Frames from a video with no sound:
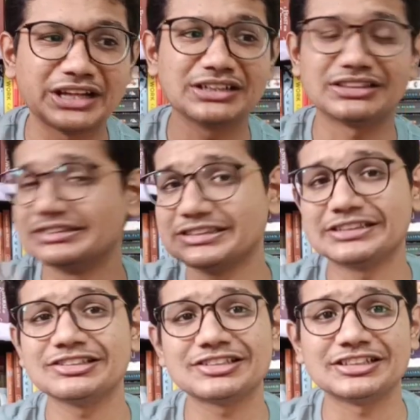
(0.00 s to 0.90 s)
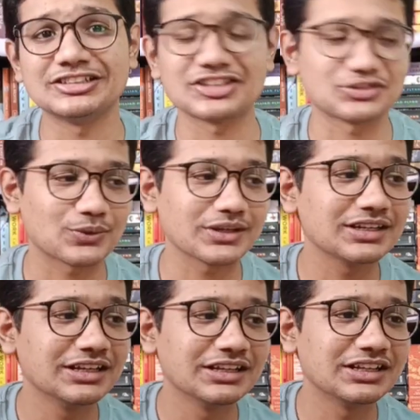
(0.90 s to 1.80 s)
things that he says. Okay, he is
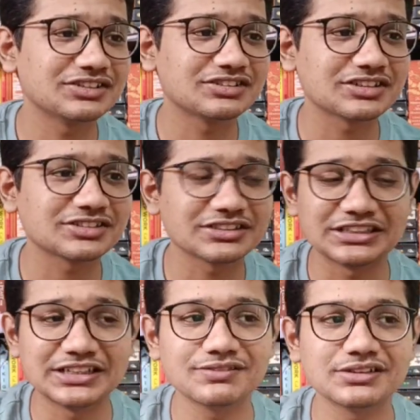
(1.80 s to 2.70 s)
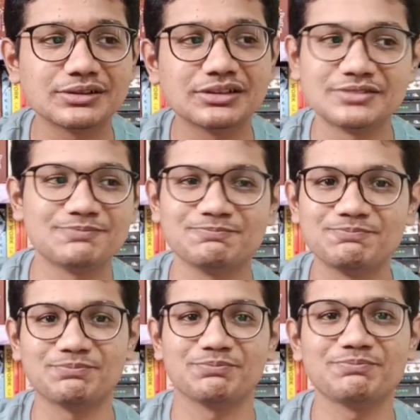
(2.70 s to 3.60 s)
just an evil
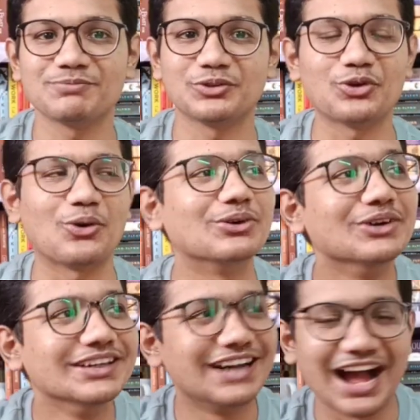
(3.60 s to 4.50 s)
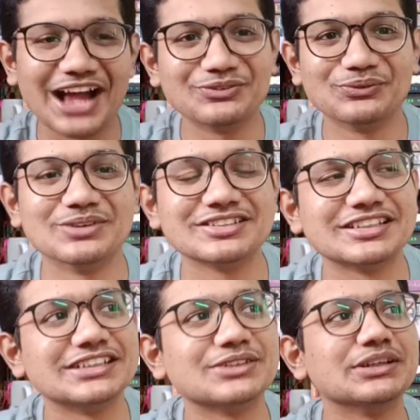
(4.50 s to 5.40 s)
dog. I don't want to say any
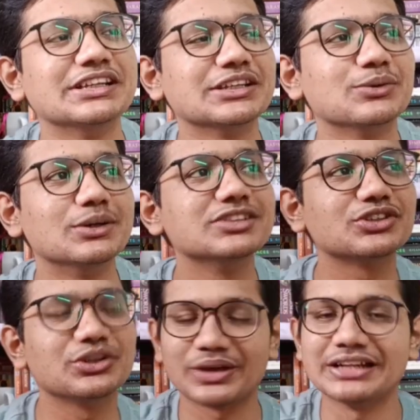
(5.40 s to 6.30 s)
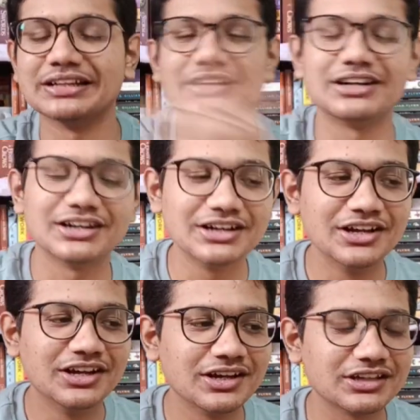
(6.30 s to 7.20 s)
other words. You can
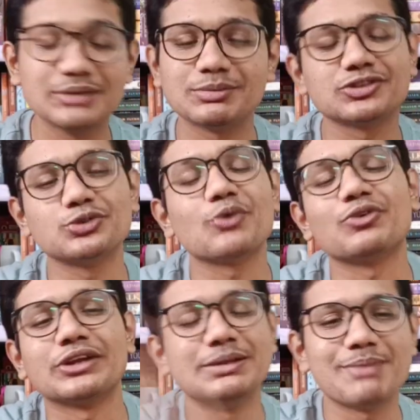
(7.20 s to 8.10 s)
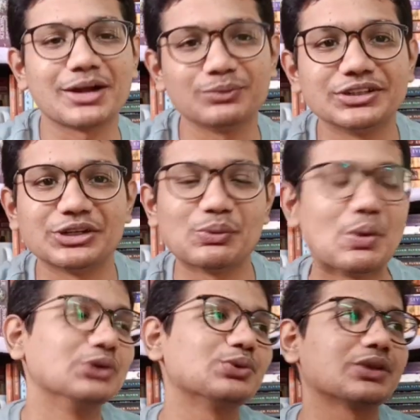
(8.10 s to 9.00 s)
replace dog for any bad word that you want. Okay,
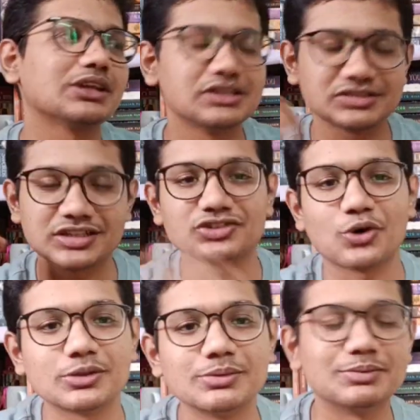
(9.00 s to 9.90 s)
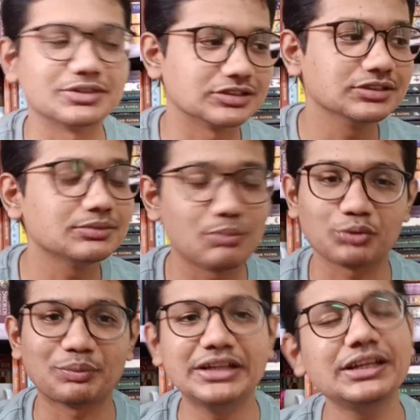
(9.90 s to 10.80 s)
he's such a horrible person, Mortmain.
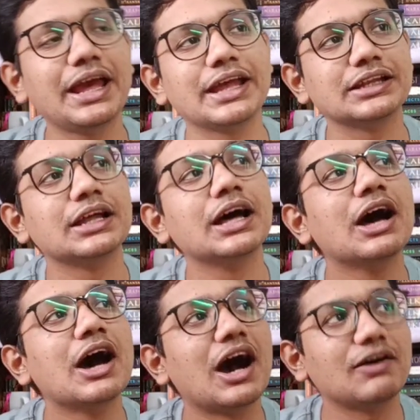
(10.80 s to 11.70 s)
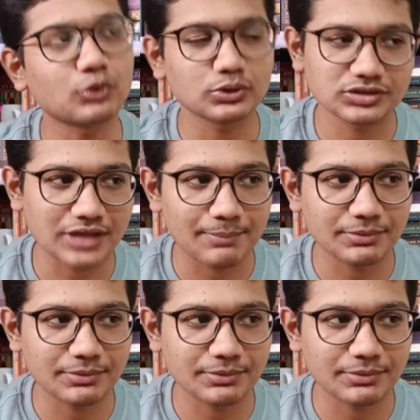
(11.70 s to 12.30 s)
And after all this happens,